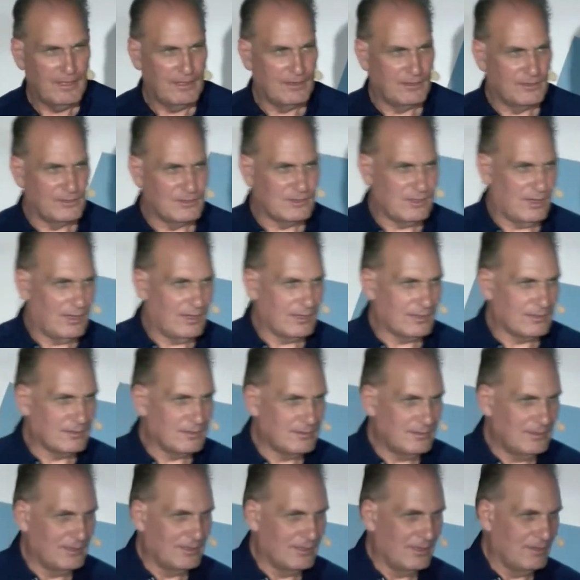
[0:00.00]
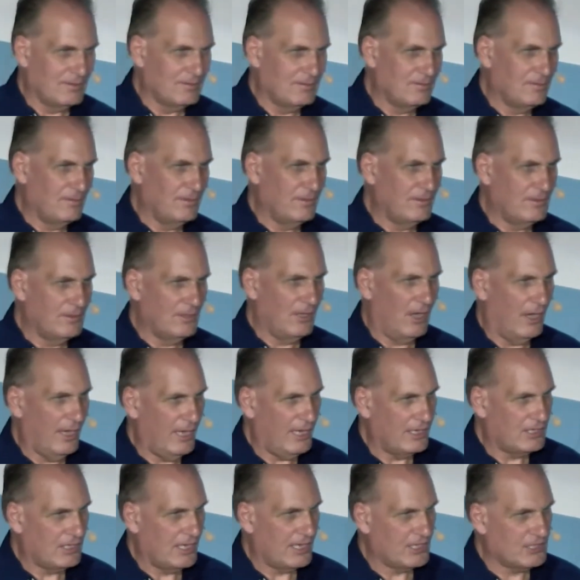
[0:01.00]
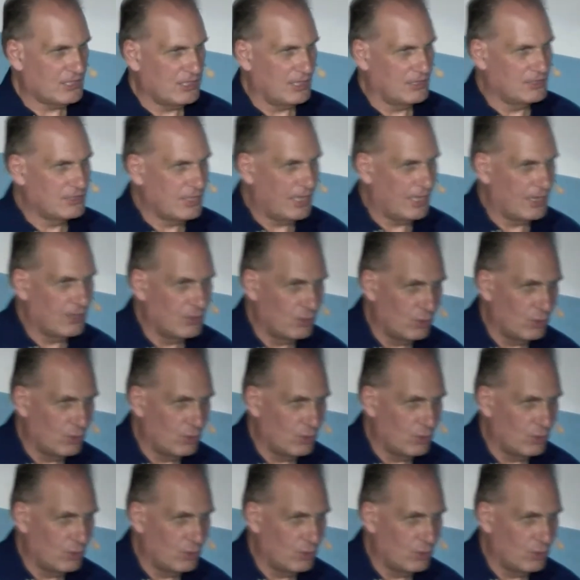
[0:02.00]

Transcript: And it was like, you know, I had to actually say,